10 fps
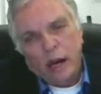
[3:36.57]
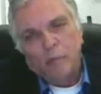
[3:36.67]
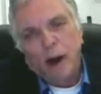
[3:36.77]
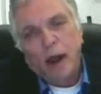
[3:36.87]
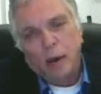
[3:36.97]
did
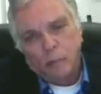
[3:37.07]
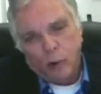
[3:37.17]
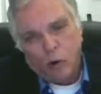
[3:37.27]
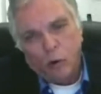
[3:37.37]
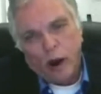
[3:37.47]
a pilot
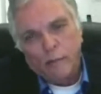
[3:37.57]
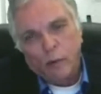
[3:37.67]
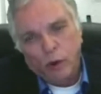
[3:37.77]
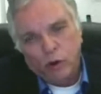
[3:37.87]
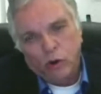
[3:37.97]
program
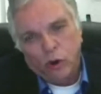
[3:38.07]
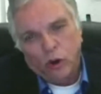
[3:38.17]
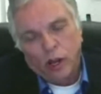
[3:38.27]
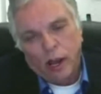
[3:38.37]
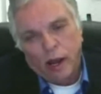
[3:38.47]
that we took a
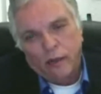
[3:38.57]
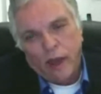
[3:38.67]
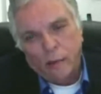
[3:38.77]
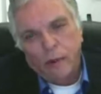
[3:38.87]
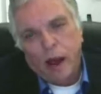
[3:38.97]
look at,
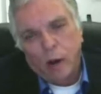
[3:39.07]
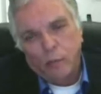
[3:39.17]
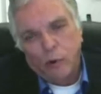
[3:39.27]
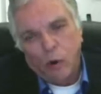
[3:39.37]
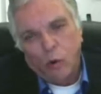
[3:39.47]
and that
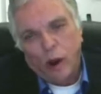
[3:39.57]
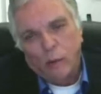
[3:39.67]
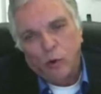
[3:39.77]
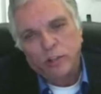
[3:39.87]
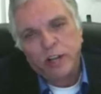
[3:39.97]
pilot
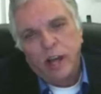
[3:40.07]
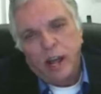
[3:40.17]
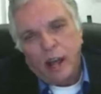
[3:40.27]
program was